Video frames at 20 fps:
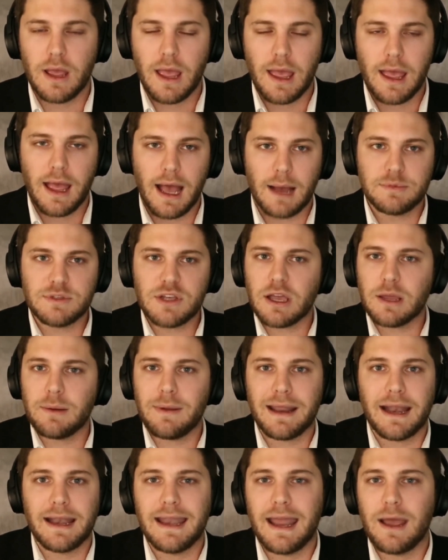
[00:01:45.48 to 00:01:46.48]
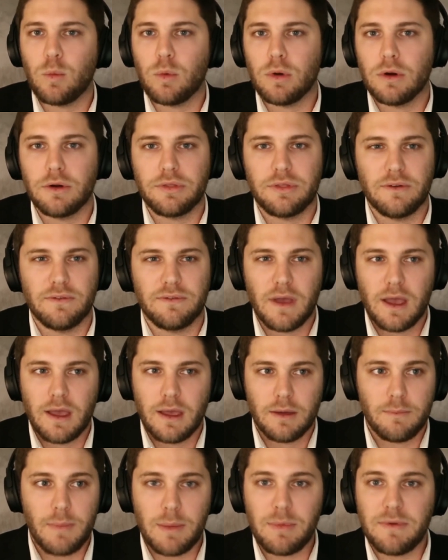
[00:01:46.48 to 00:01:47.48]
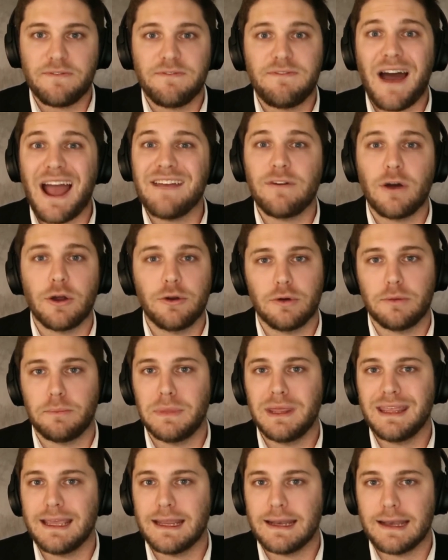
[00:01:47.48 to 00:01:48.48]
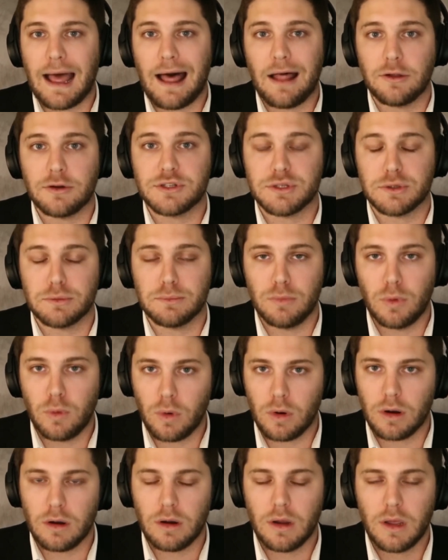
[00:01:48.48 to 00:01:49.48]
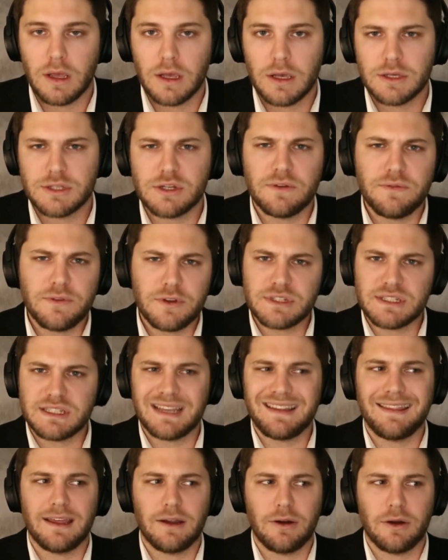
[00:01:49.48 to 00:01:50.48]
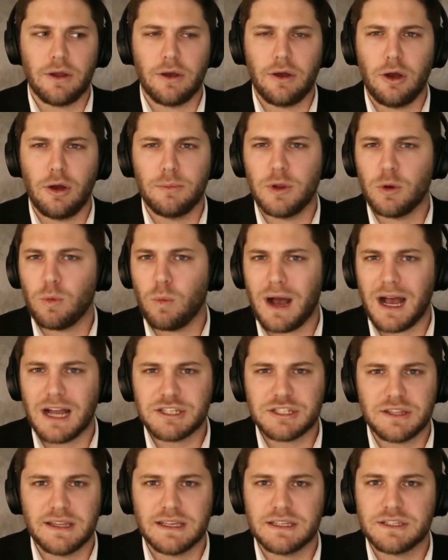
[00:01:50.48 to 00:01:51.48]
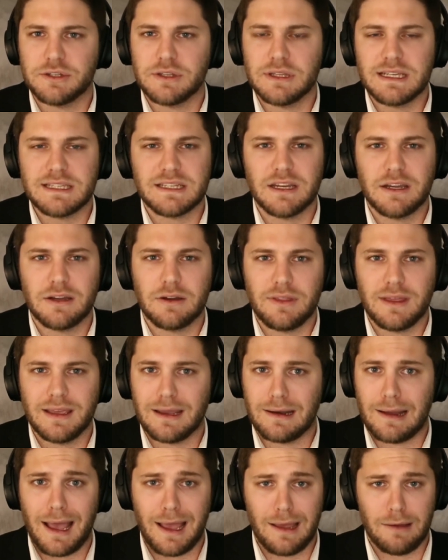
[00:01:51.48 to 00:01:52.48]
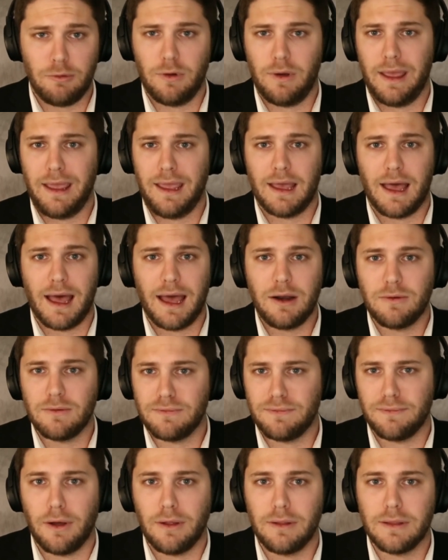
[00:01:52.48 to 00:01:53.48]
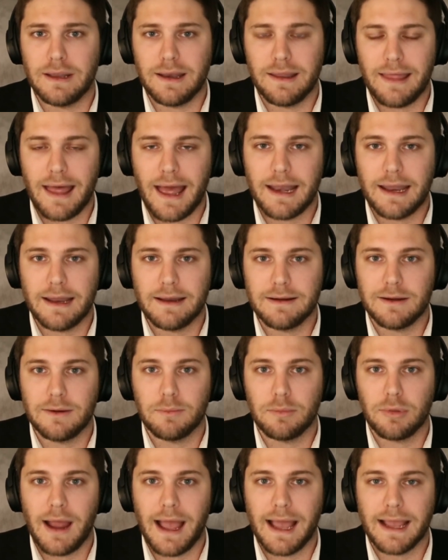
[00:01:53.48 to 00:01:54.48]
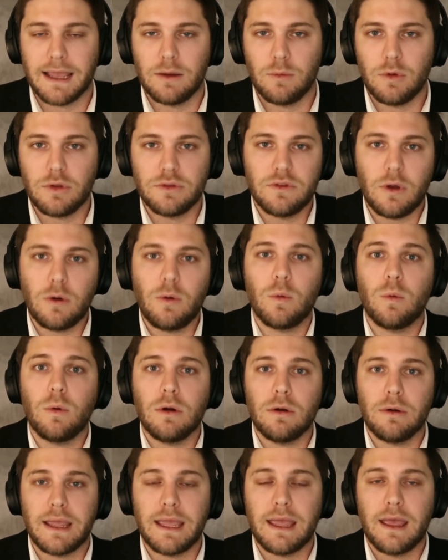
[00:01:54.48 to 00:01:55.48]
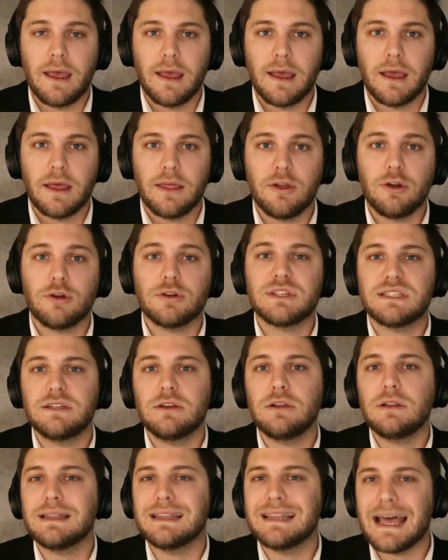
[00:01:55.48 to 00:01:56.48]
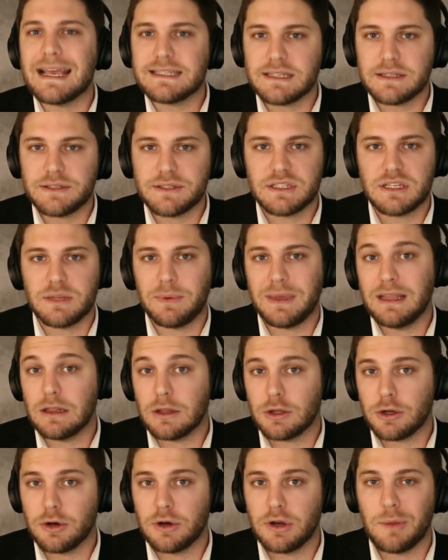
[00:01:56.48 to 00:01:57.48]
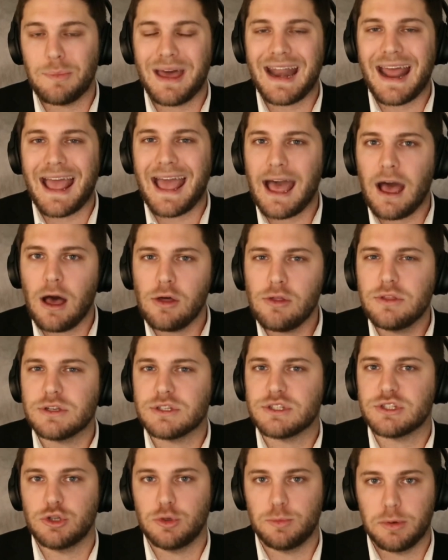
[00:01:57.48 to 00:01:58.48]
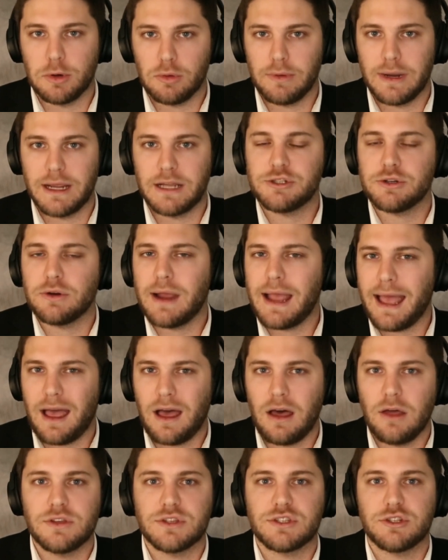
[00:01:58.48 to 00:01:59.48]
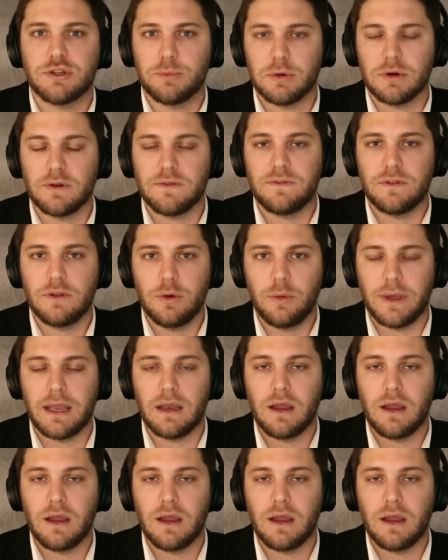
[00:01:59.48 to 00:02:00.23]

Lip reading: I'm talking about a net worth of maybe $500 million or more. So if you're sitting there at home, you're watching this, you're listening, you're thinking, hey, I don't fall into that income bracket. Well, don't worry. There are still lessons to be learned about how the super rich or how the super affluent